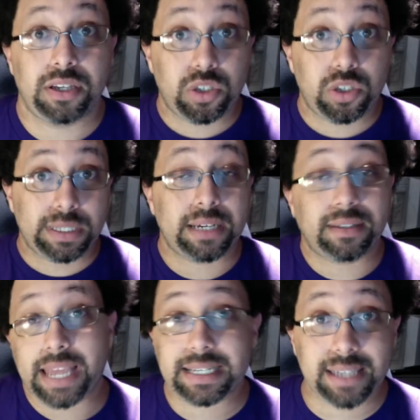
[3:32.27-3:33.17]
So until
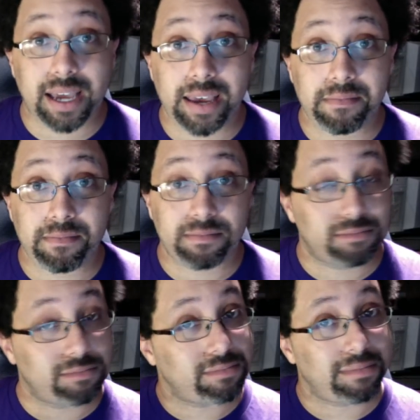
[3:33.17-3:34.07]
next time,
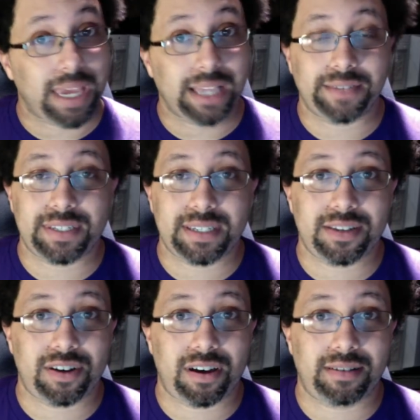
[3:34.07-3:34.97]
may you live to see the dawn.